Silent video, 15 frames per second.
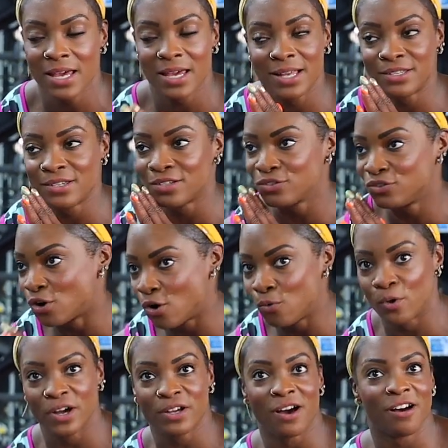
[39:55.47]
It does not
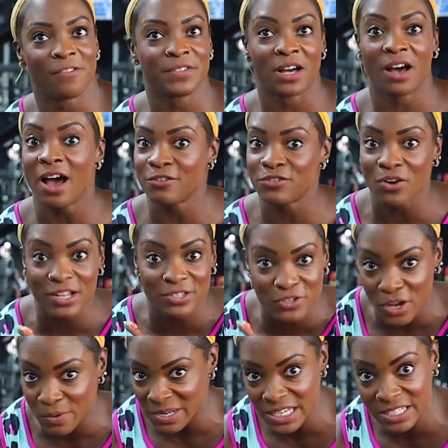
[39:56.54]
work after. I tried
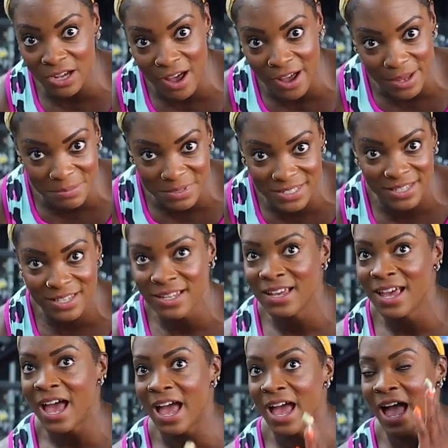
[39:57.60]
so many times,
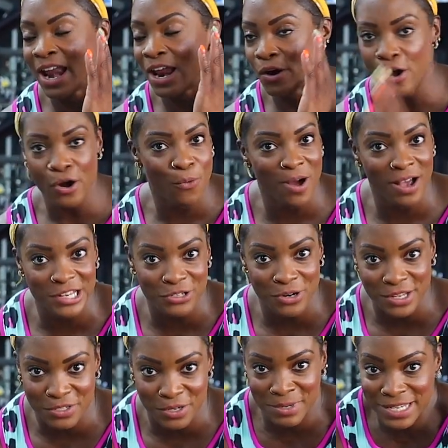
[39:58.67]
and I don't know why I
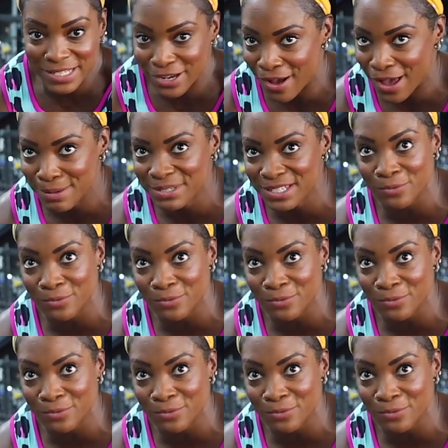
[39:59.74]
tried so many times.